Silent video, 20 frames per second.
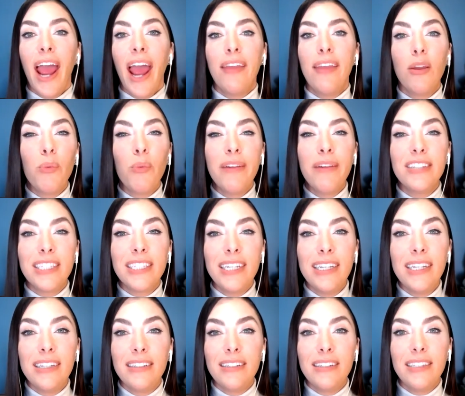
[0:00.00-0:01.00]
And then we've
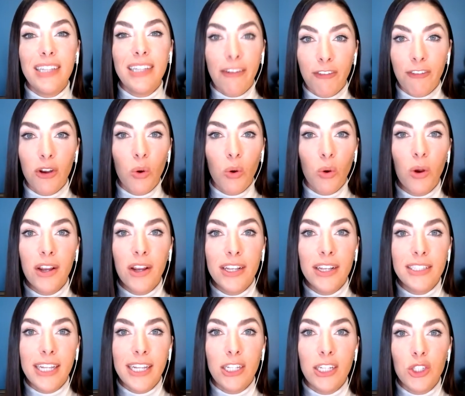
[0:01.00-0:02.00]
seen different
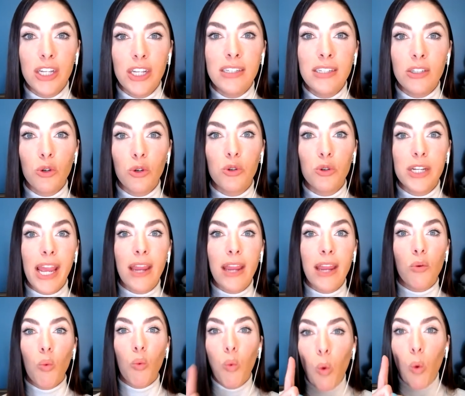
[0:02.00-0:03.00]
organizations create
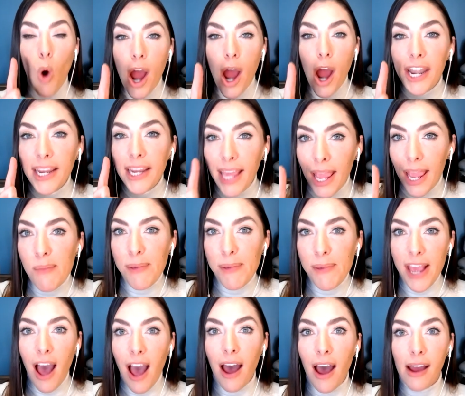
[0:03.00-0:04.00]
one K
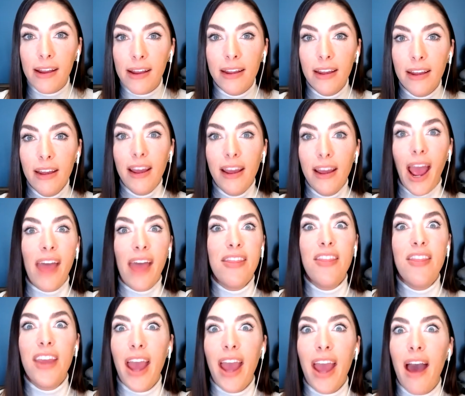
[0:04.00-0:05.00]
P I, and
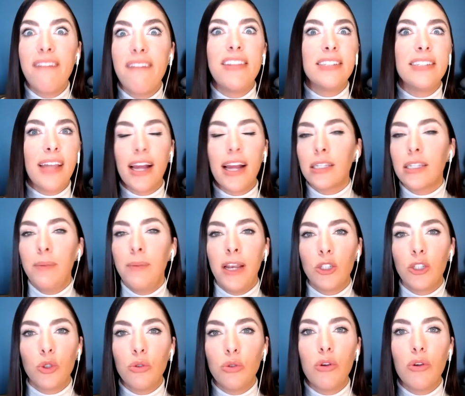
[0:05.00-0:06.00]
then they have this
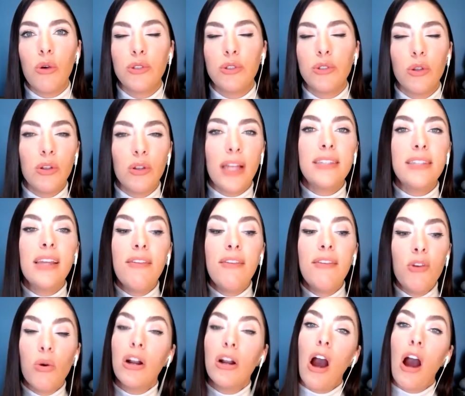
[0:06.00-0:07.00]
exponential growth. So let's give
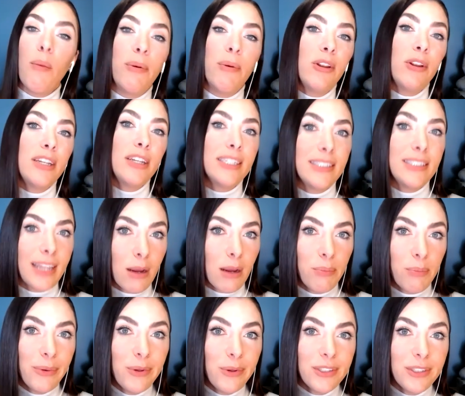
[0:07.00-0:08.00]
you a couple
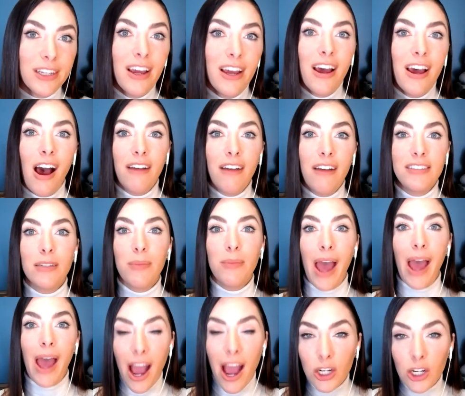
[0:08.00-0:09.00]
examples of some
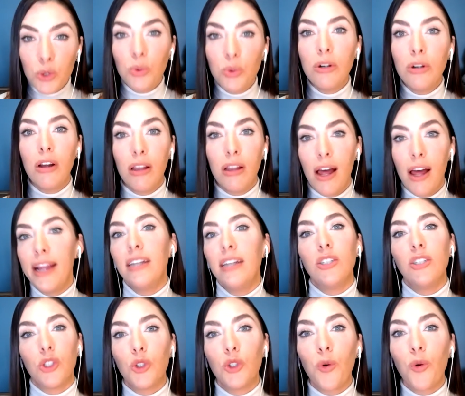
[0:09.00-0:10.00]
actual
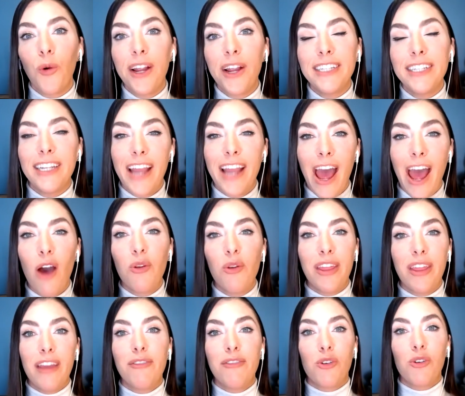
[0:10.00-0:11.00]
client stories and how
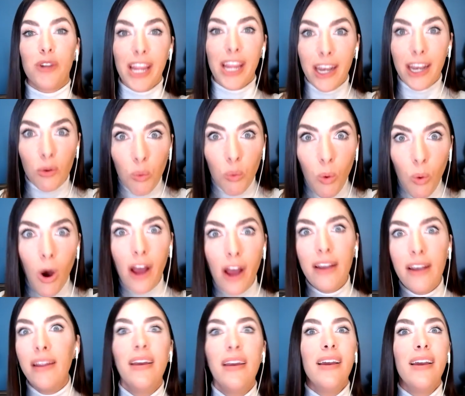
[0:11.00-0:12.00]
they've created
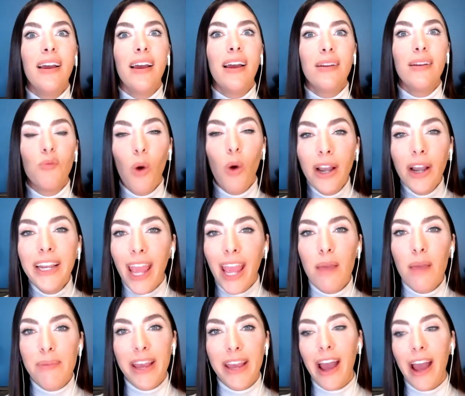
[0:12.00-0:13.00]
one one K
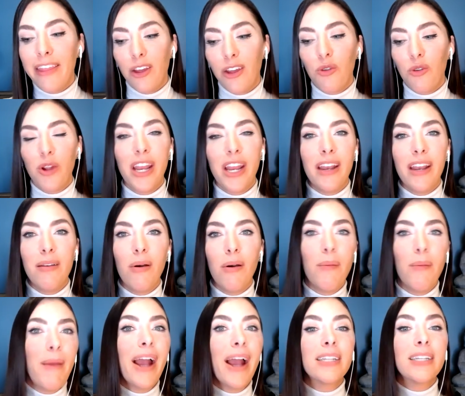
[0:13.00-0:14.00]
P I that created
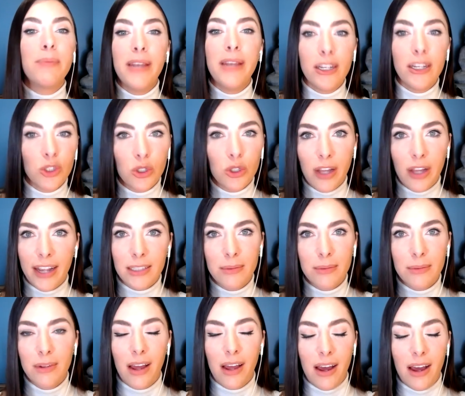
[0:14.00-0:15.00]
exponential ex,
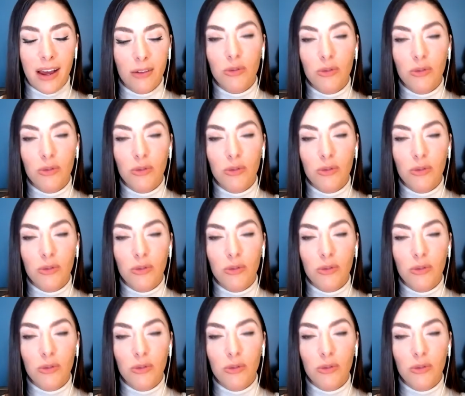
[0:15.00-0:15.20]
uh,